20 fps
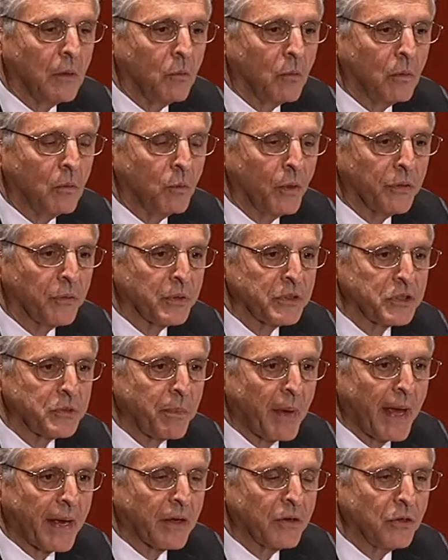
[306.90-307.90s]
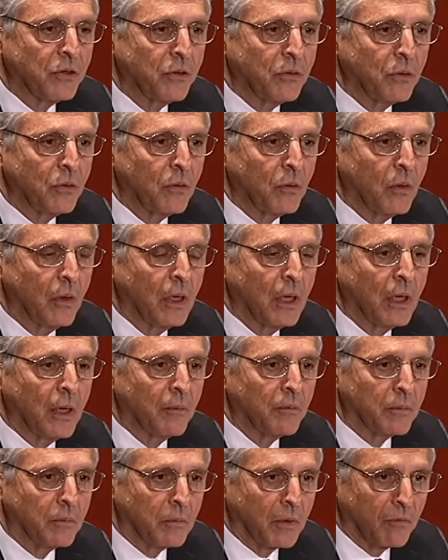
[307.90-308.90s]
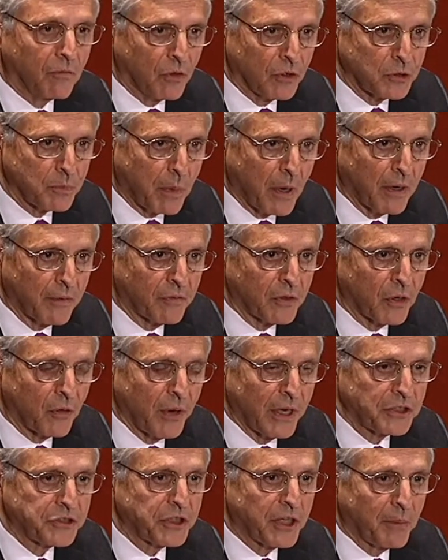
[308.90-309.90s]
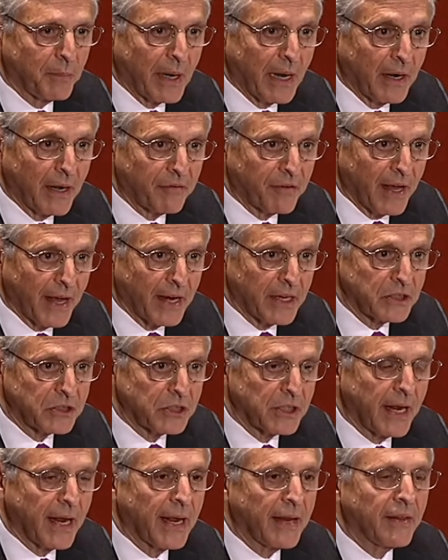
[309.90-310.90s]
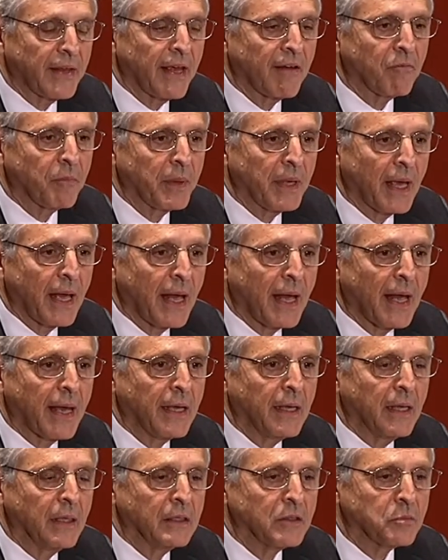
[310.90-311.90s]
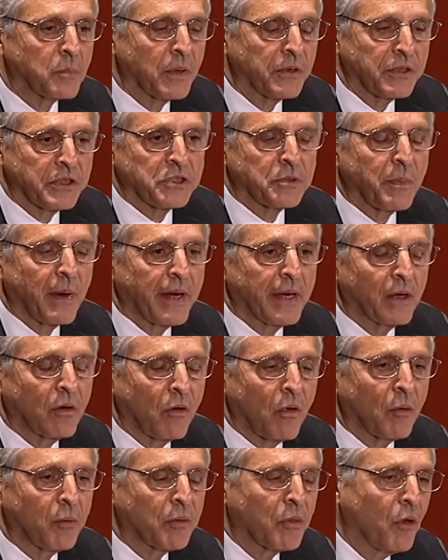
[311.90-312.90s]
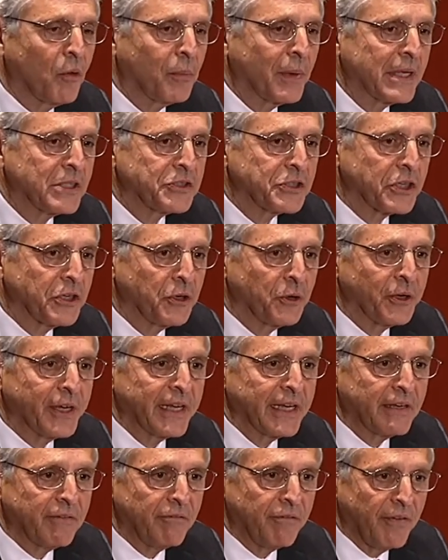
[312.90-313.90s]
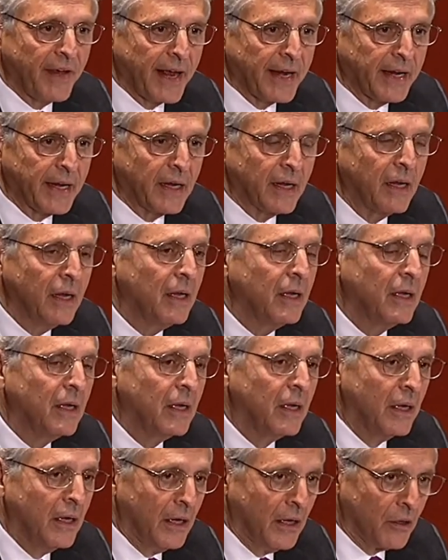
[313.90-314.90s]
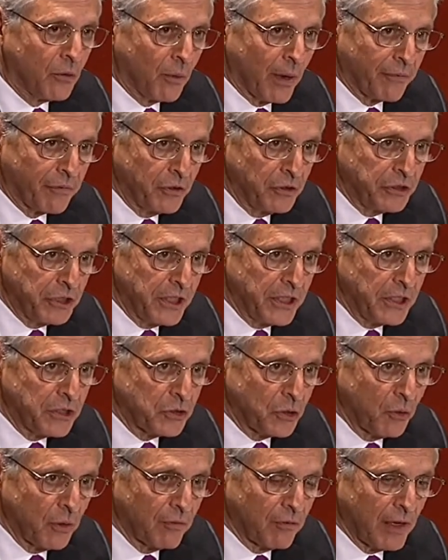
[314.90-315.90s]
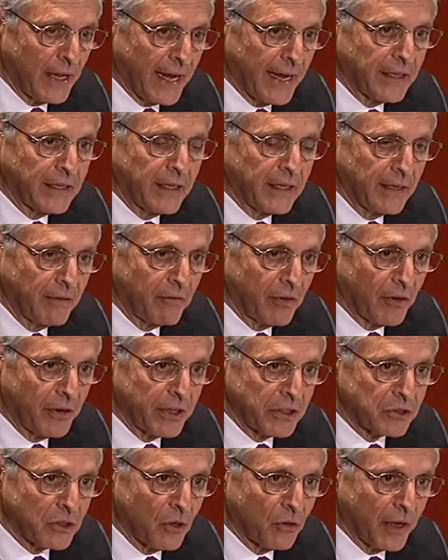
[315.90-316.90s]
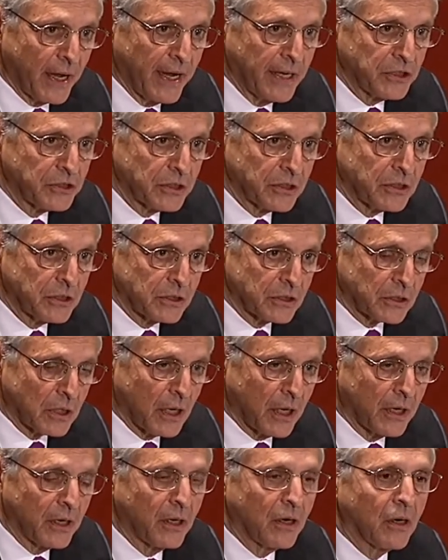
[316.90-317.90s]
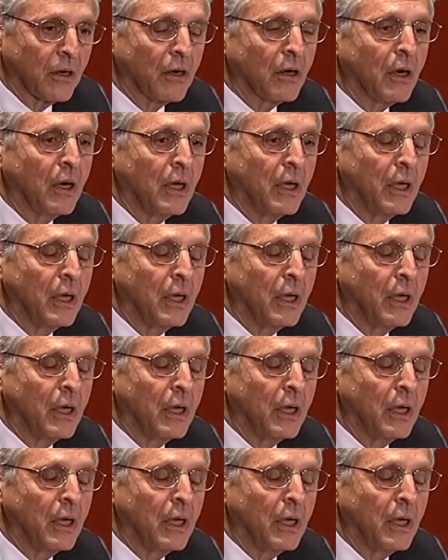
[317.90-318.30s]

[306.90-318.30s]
with respect to um, the first part of your question about Afghanistan, the FBI is participating along with Homeland Security in vetting the refugees who have landed in various locations, Qatar,